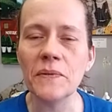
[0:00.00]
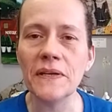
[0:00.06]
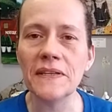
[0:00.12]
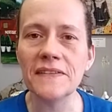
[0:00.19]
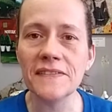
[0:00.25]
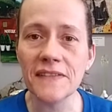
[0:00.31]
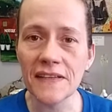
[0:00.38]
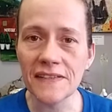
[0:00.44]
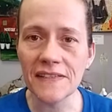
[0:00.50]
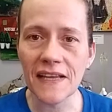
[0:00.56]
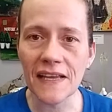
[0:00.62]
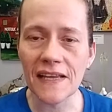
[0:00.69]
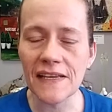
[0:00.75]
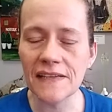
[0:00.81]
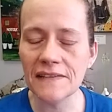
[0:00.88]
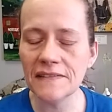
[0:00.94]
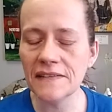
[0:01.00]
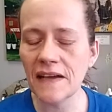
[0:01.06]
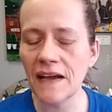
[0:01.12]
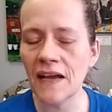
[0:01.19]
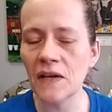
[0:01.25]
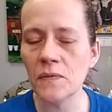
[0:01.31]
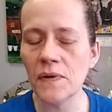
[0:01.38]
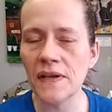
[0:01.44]
But Sunday,
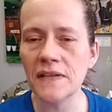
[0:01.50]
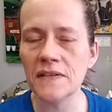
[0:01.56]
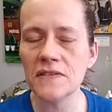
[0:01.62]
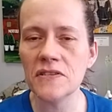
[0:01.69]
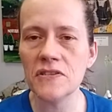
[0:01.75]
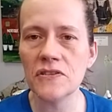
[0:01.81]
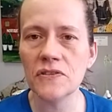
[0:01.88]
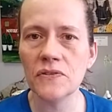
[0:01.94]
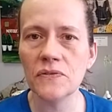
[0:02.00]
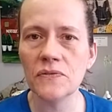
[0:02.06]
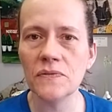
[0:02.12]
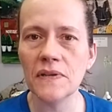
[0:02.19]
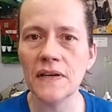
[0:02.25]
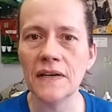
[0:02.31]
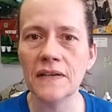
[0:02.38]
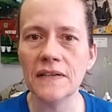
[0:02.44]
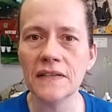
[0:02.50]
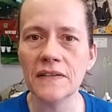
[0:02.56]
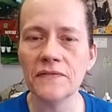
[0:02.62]
I went to uh,